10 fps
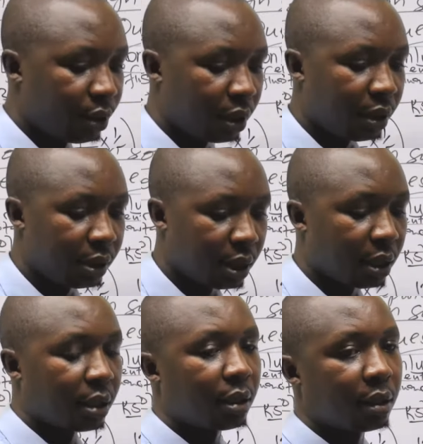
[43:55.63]
these
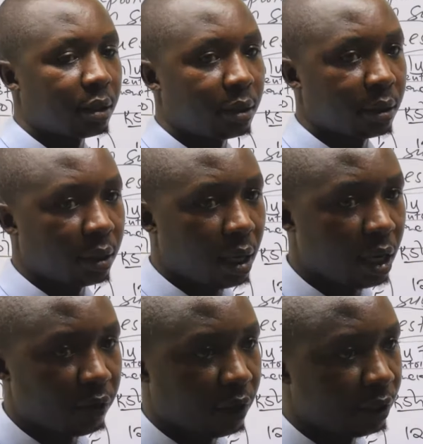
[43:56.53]

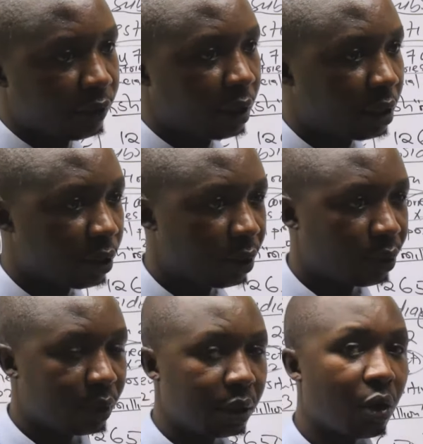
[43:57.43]
advanced financial
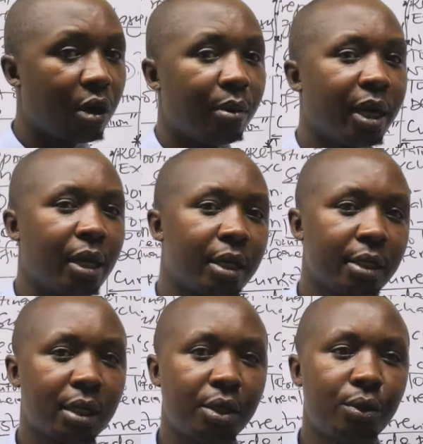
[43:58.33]
reporting. On my case,
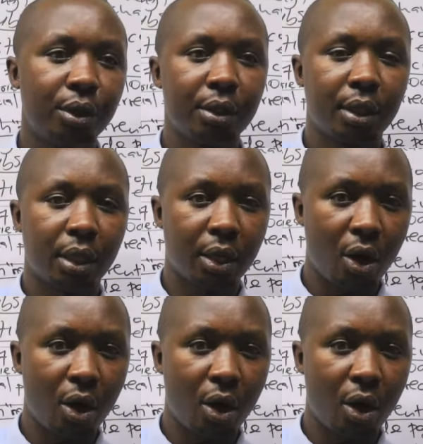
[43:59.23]
I do it